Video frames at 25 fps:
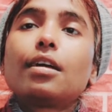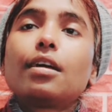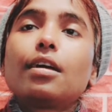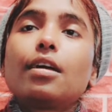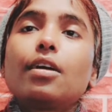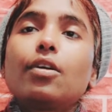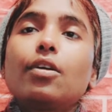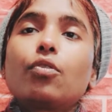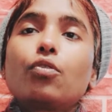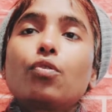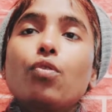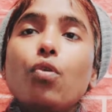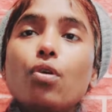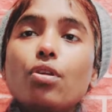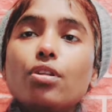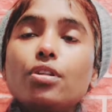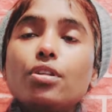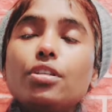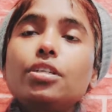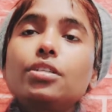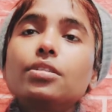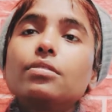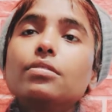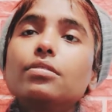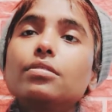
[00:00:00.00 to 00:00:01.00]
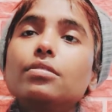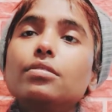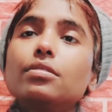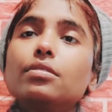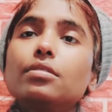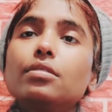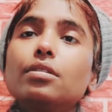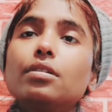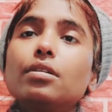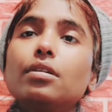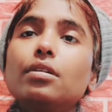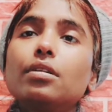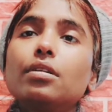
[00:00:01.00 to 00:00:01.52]
cooked
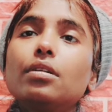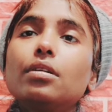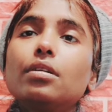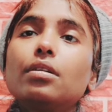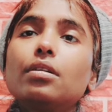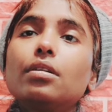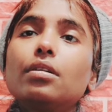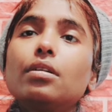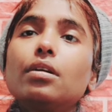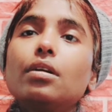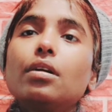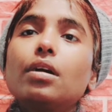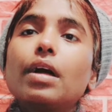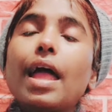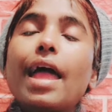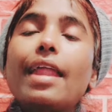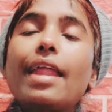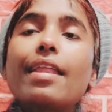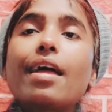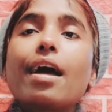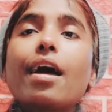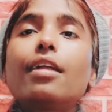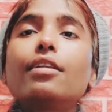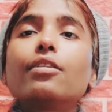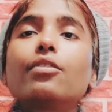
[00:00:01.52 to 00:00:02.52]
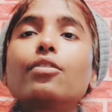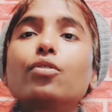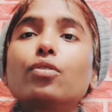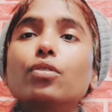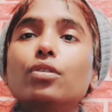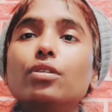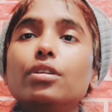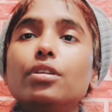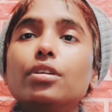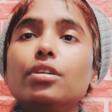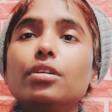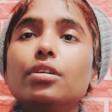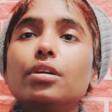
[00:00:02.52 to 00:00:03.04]
and uncooked.
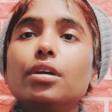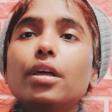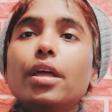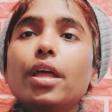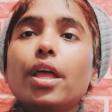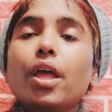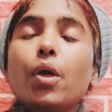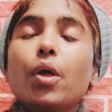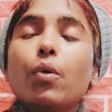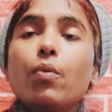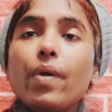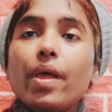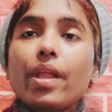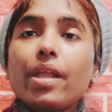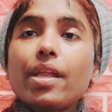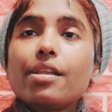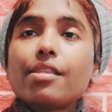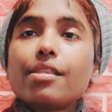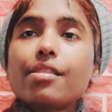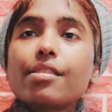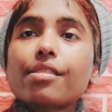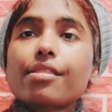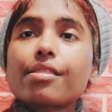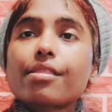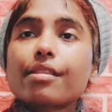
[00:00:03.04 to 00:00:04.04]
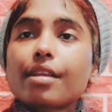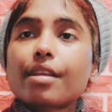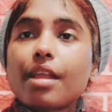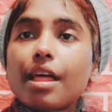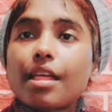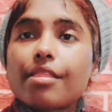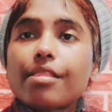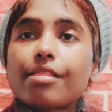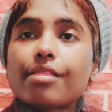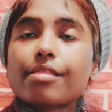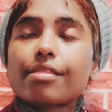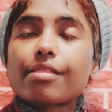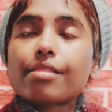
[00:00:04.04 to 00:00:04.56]
When it's
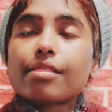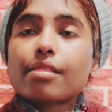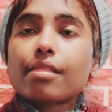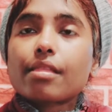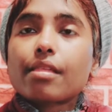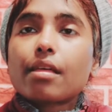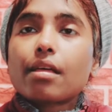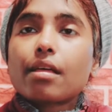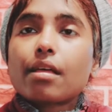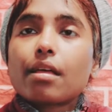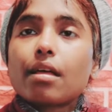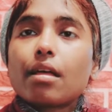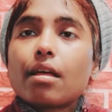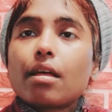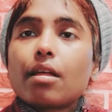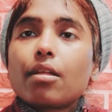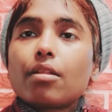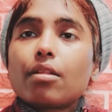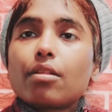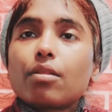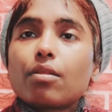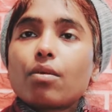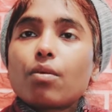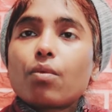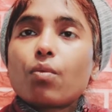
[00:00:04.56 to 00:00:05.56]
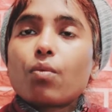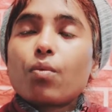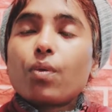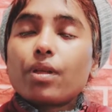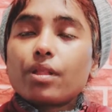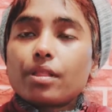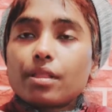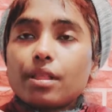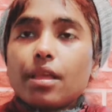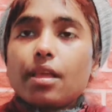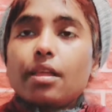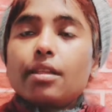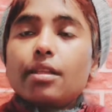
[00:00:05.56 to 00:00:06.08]
ras
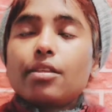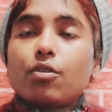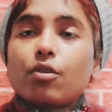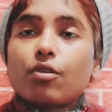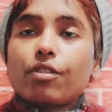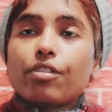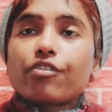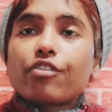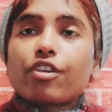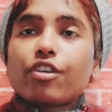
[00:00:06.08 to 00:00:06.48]
in your stomach